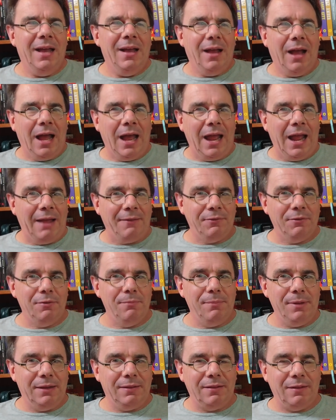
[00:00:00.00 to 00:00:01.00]
I have to
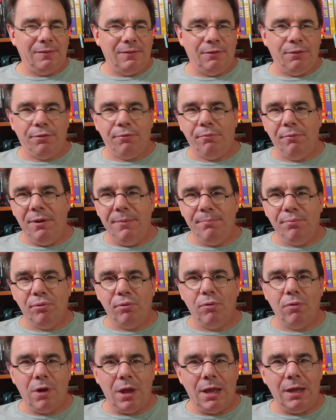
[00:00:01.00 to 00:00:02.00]
admit that the three
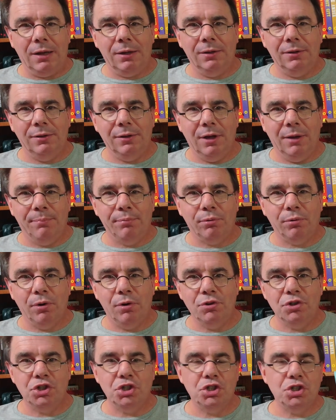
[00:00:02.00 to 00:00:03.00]
pronged
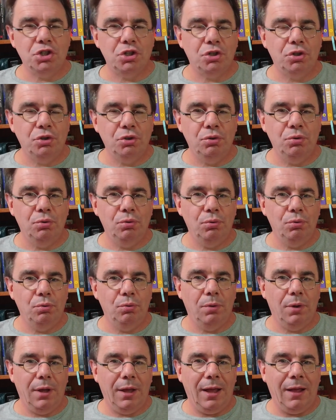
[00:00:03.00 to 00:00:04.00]
approach
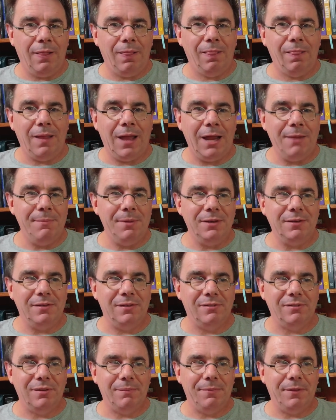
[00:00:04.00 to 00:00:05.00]
to alignment
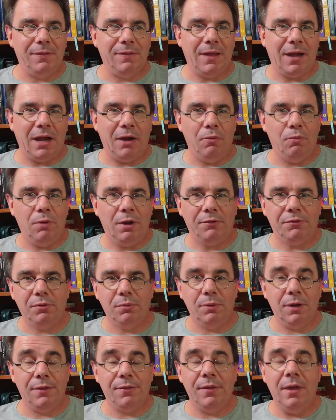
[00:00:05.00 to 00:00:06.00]
is something that I wrestle
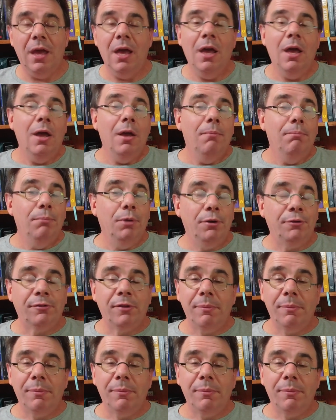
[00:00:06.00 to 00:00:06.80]
with, mostly